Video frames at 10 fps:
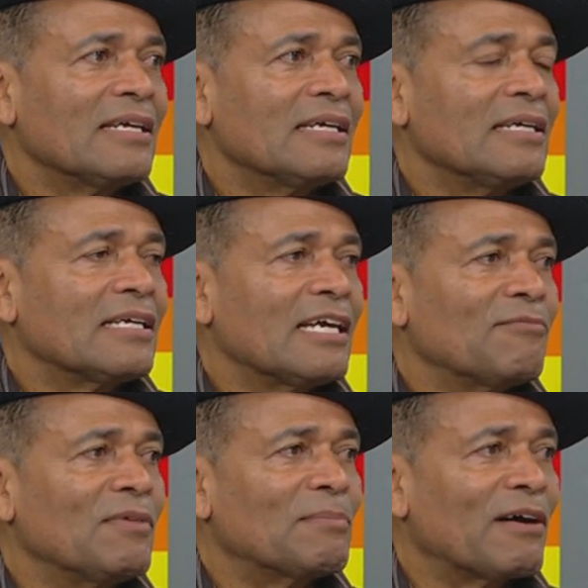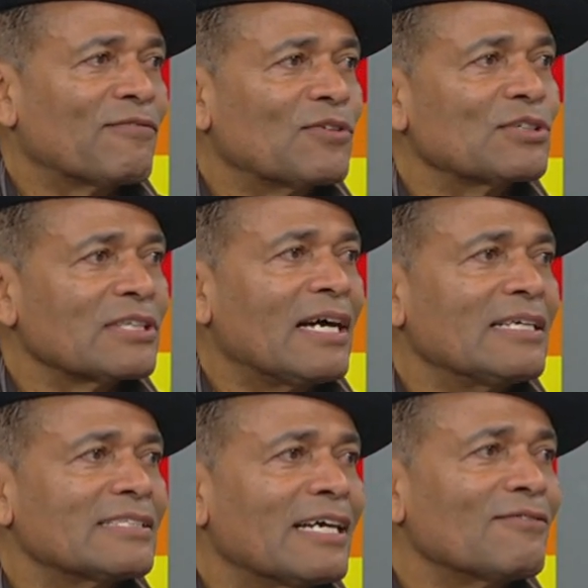he gave me my first
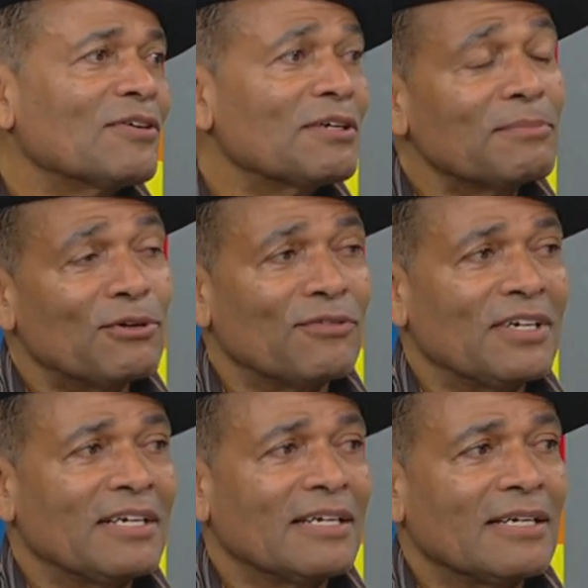lines ever in a movie